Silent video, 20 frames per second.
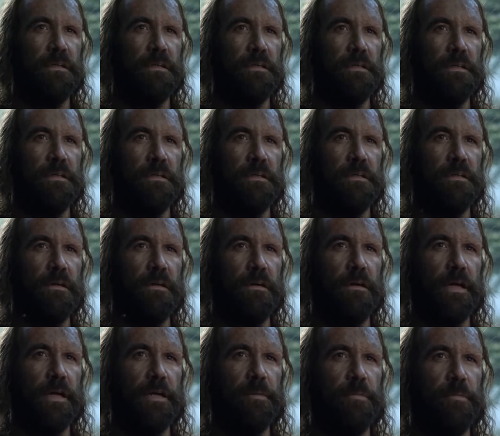own
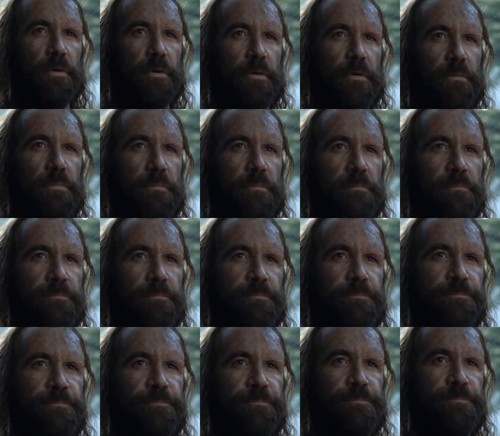fate.
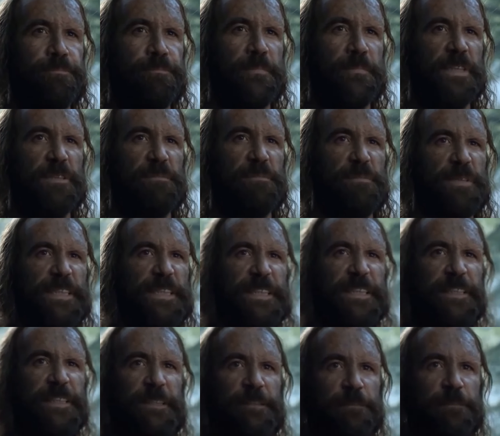His growing
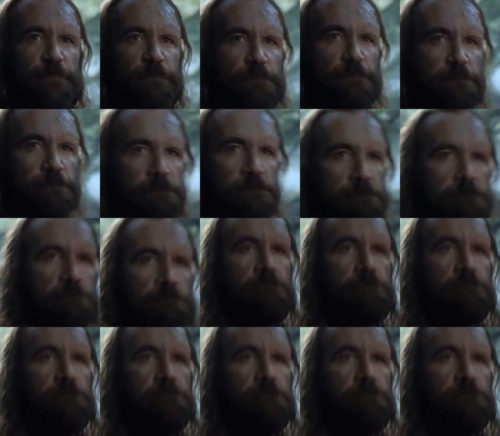belief that perhaps